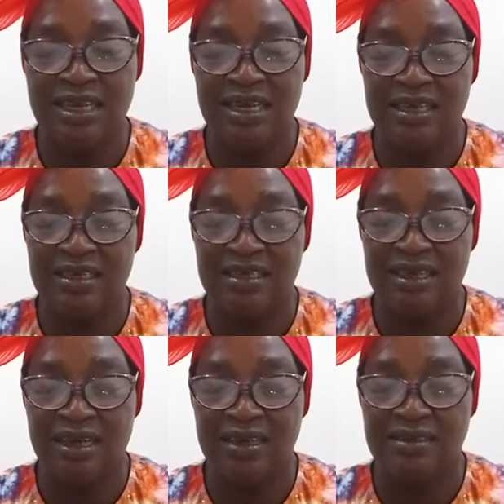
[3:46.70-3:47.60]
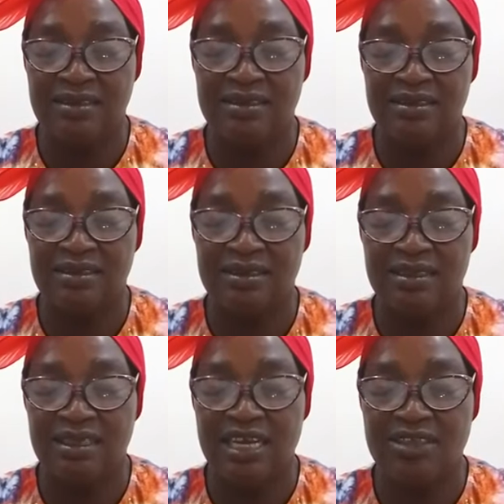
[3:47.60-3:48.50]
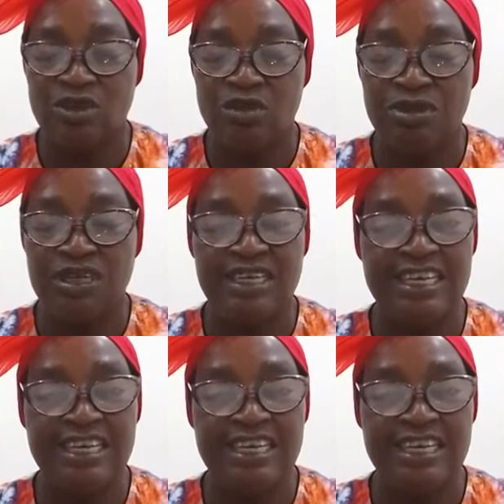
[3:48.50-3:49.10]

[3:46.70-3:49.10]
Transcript: there and it has not been